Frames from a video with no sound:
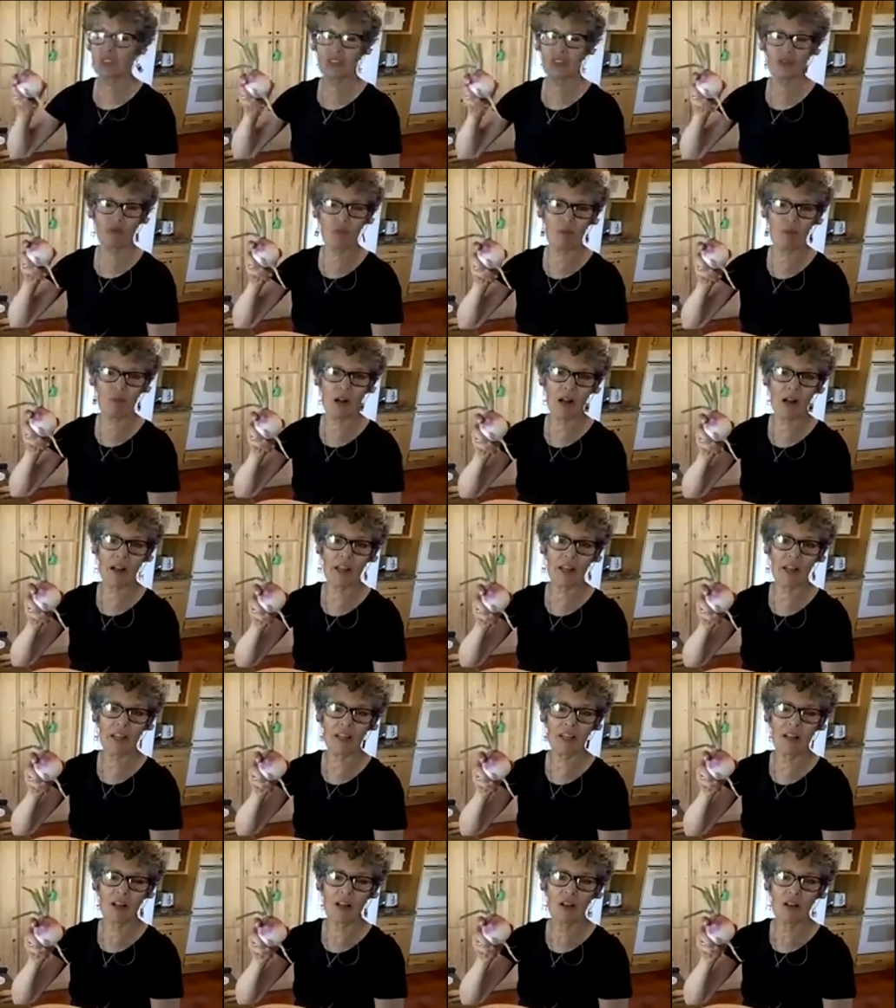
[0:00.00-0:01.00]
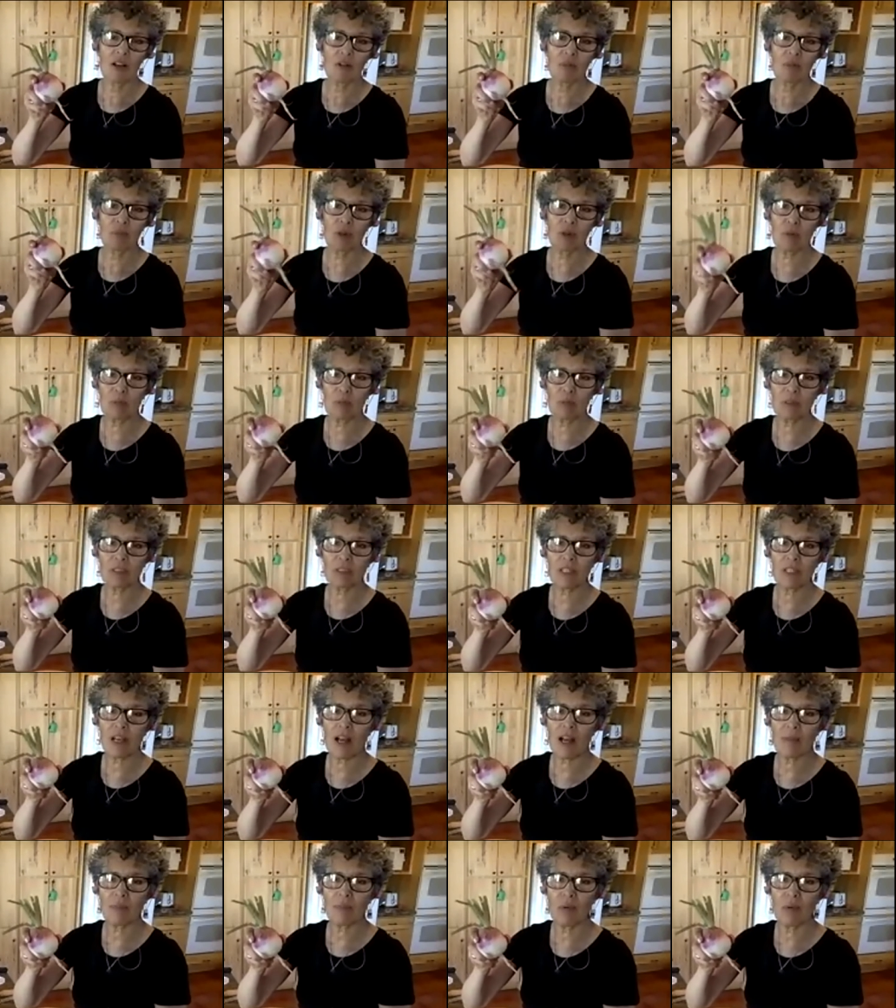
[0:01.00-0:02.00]
of my purple
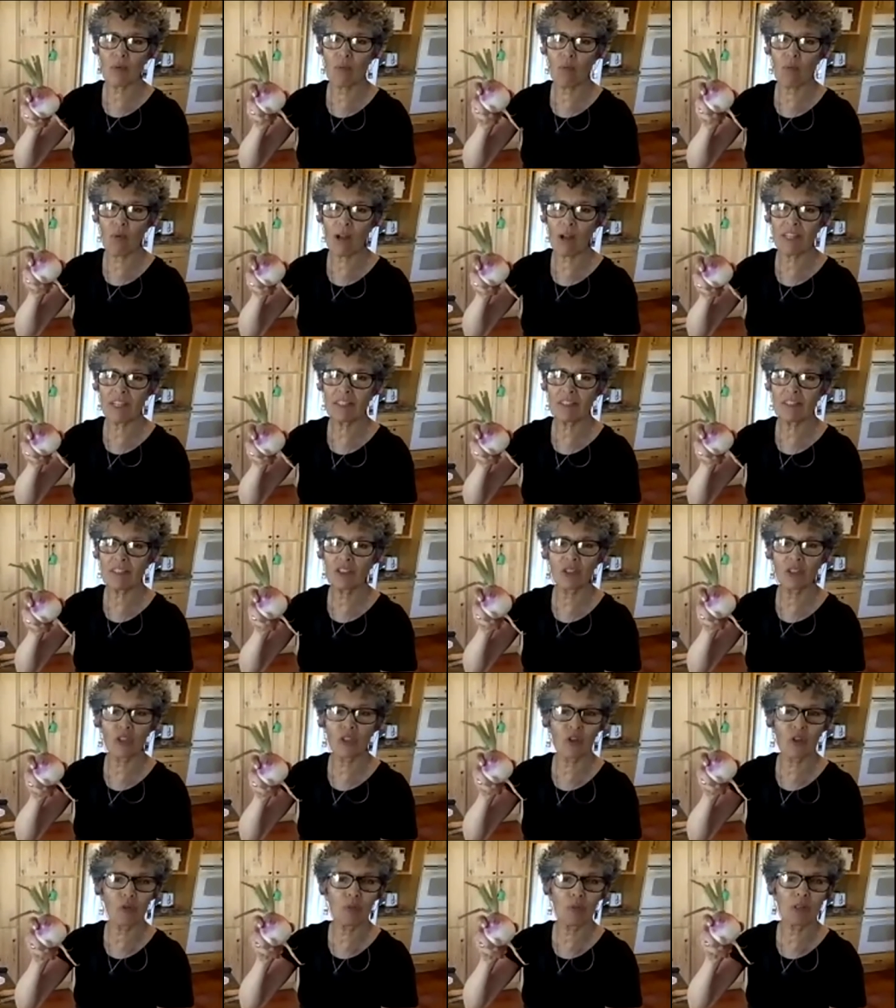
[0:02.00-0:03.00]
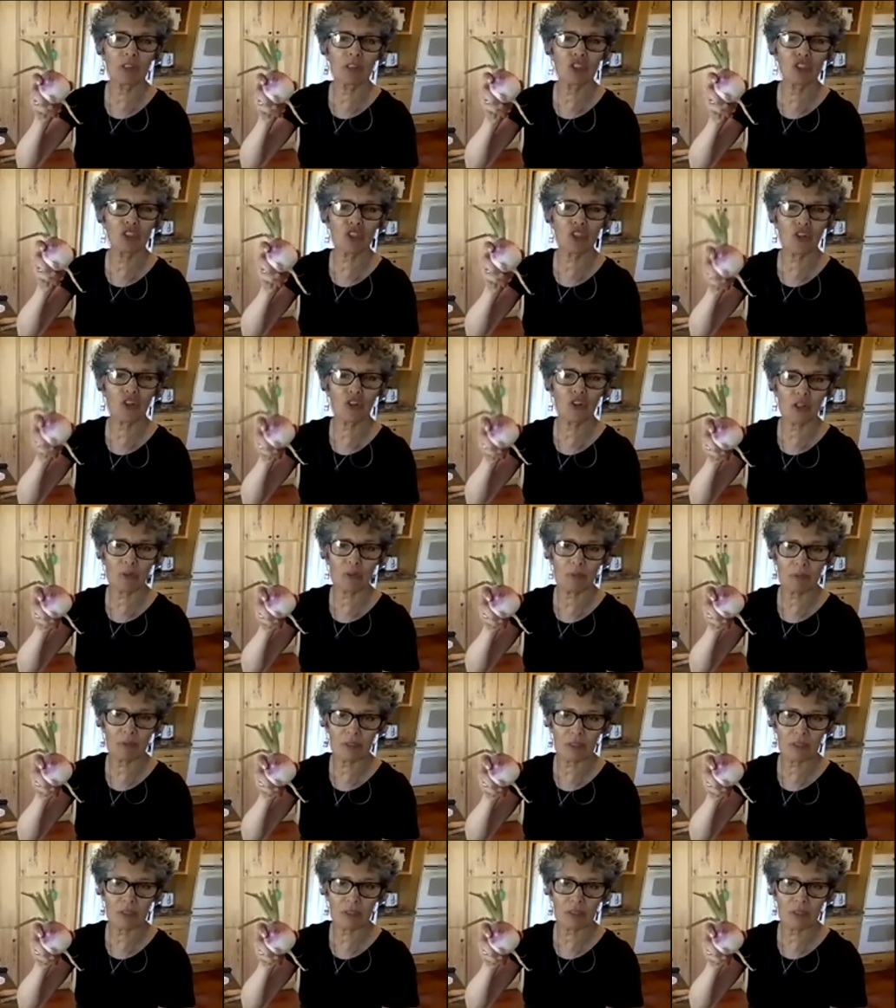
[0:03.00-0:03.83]
top white globe turnips.